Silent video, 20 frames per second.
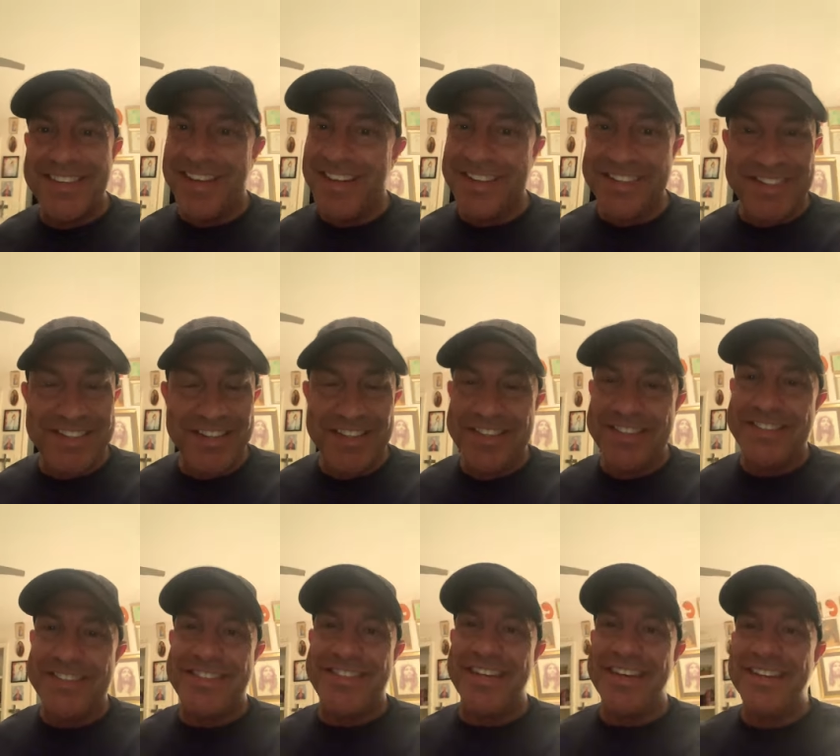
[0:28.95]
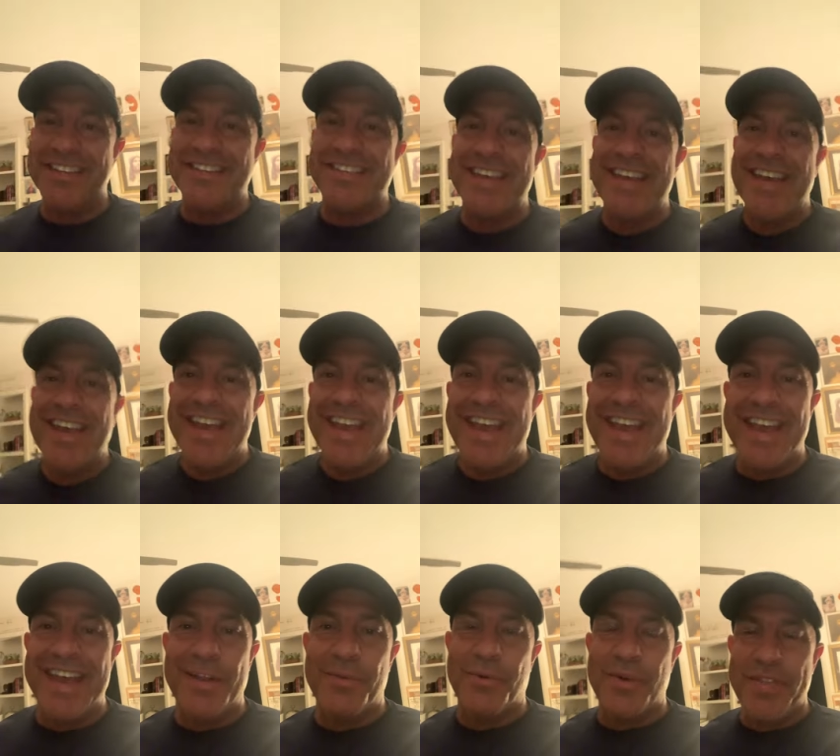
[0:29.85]
say the silliest things.
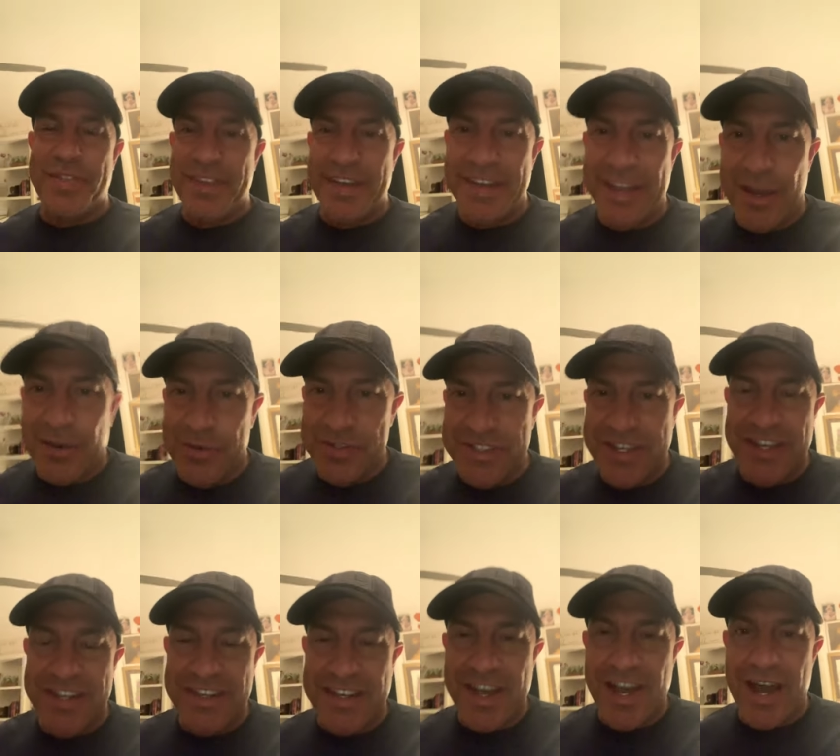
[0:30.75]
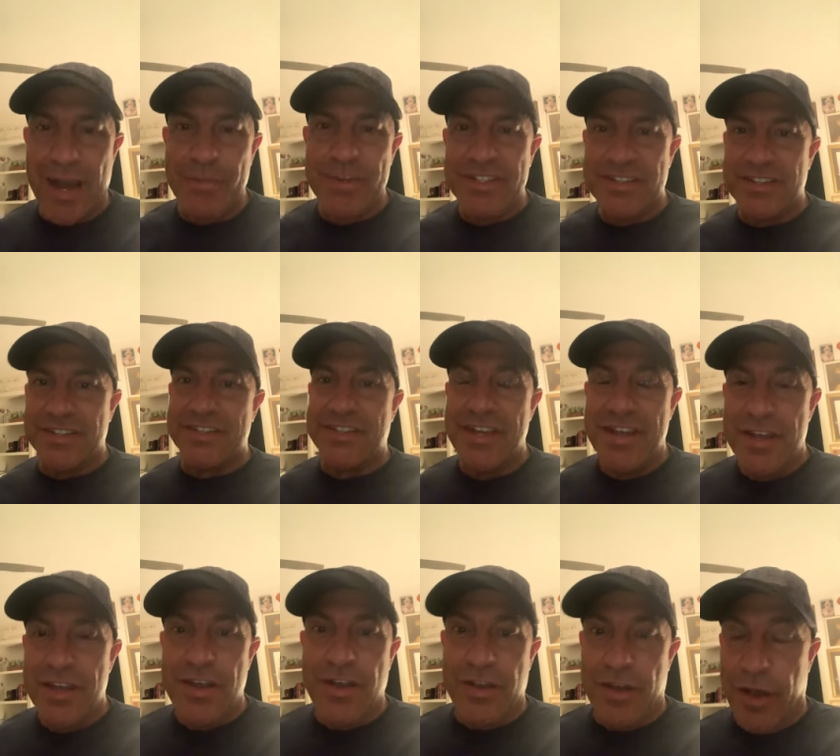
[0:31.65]
And one thing I always get in the comments is,
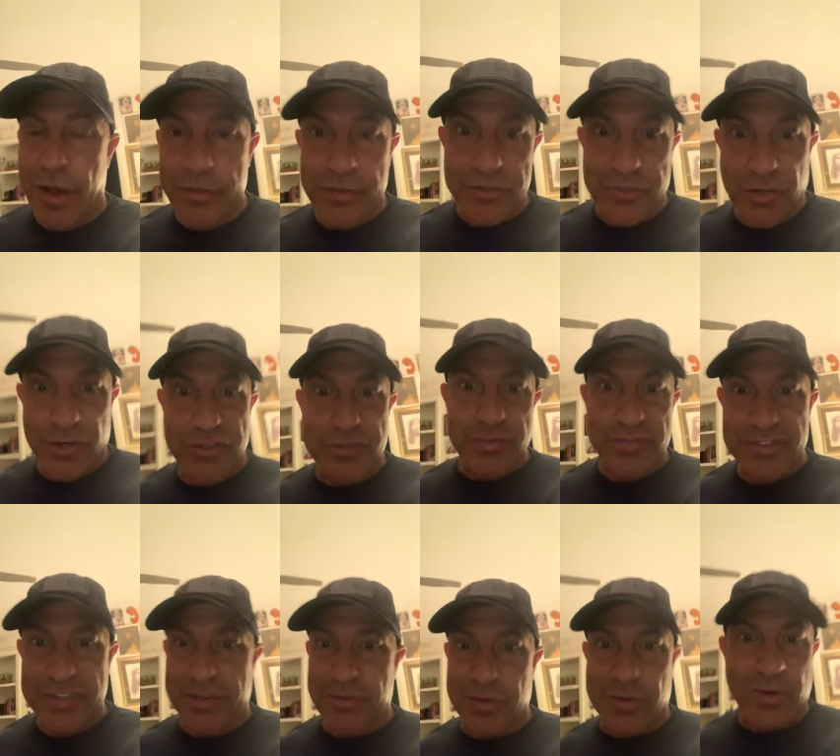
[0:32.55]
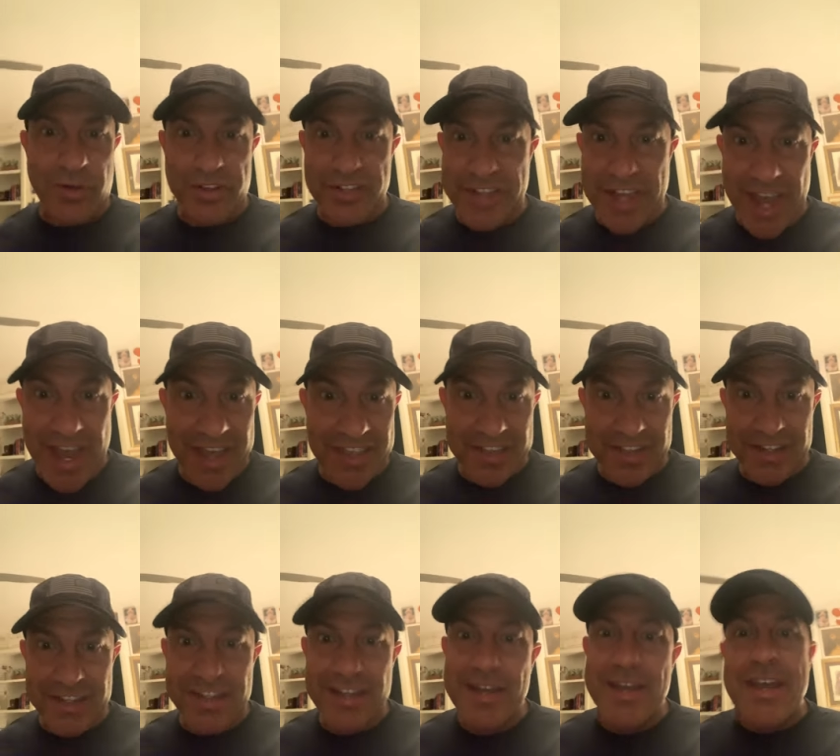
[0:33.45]
oh, the church was never called
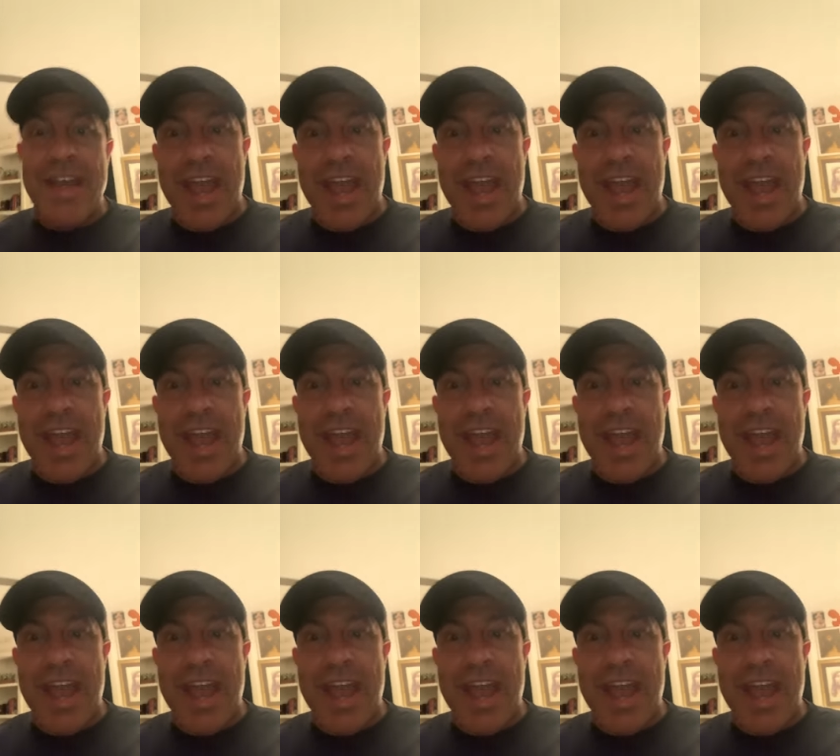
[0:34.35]
Catholic.